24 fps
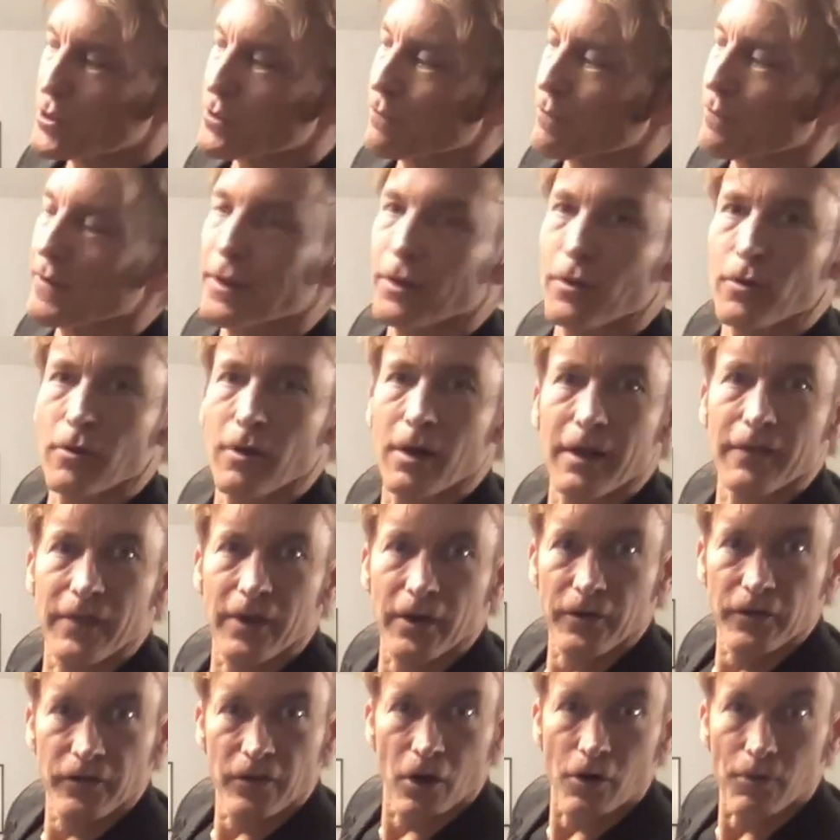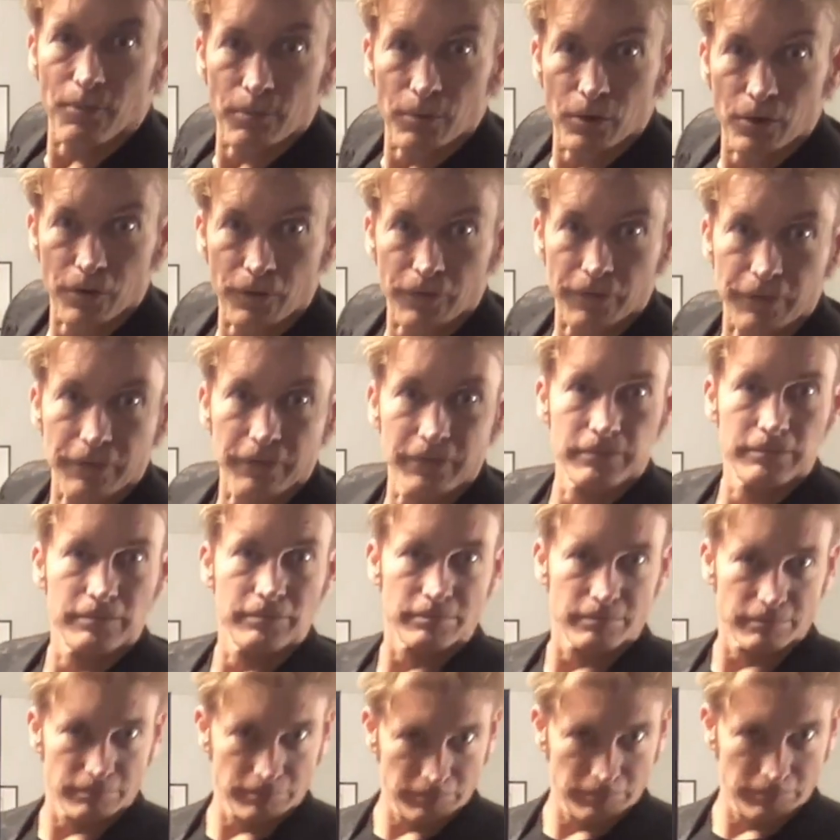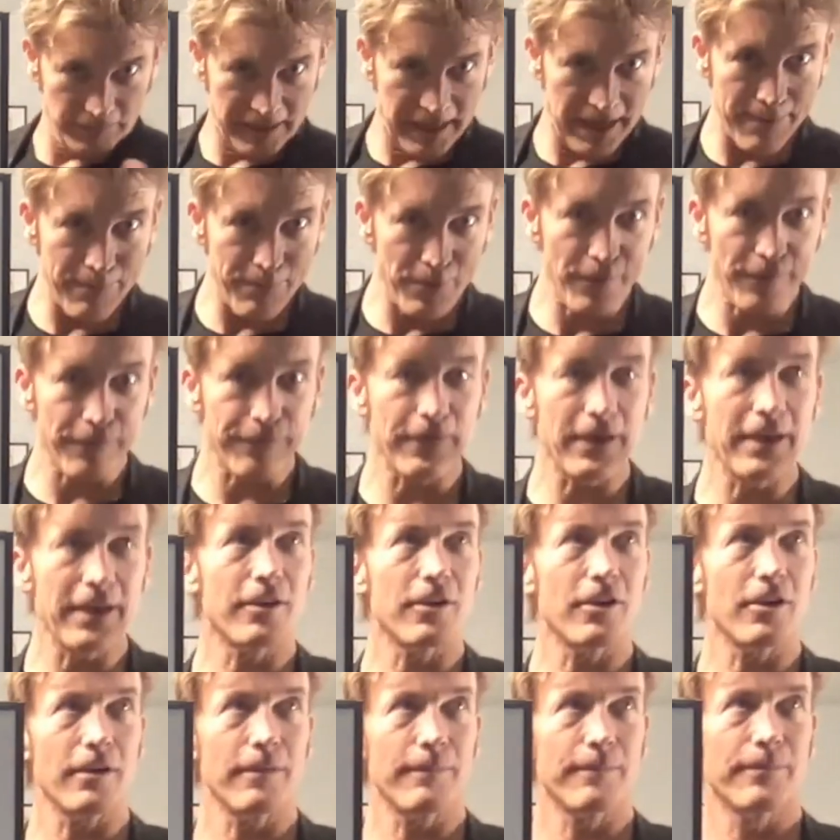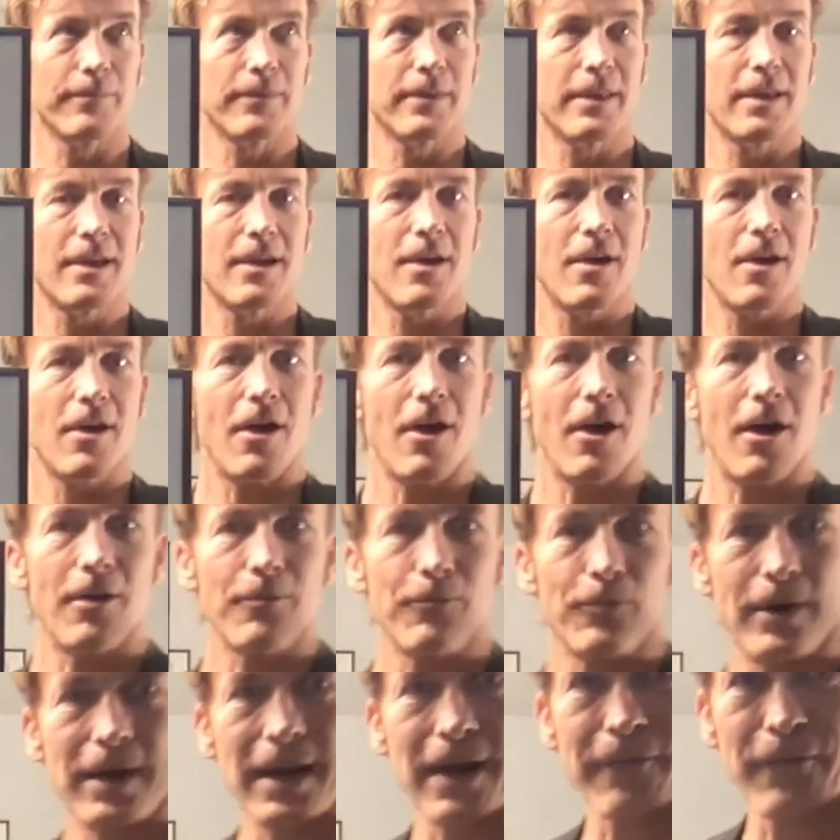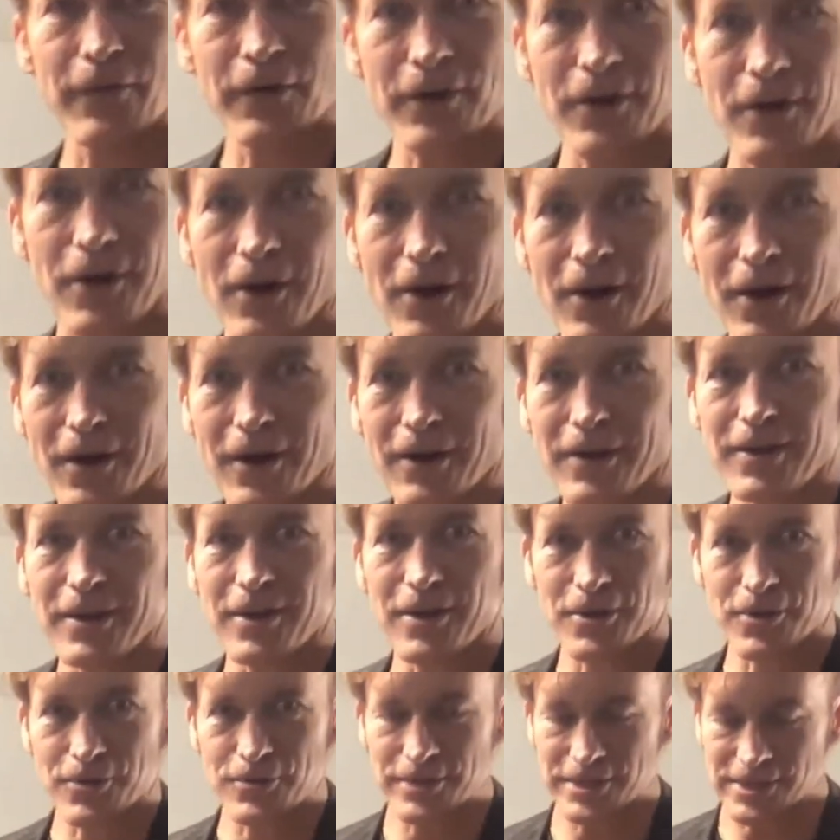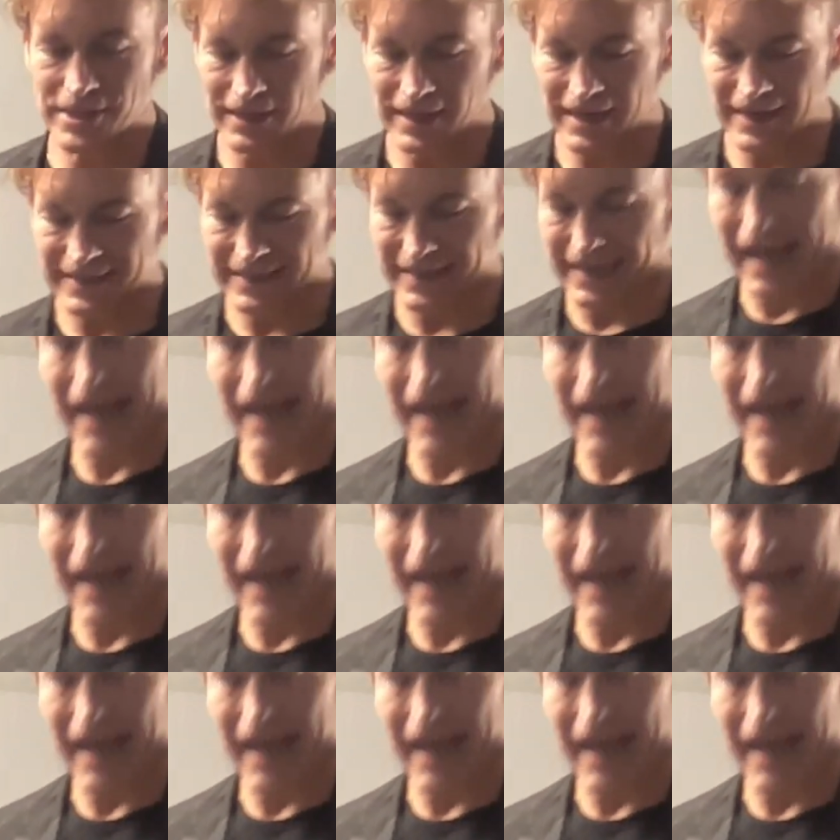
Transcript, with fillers: your finger on there, don't move. keep your finger on whatever card you selected.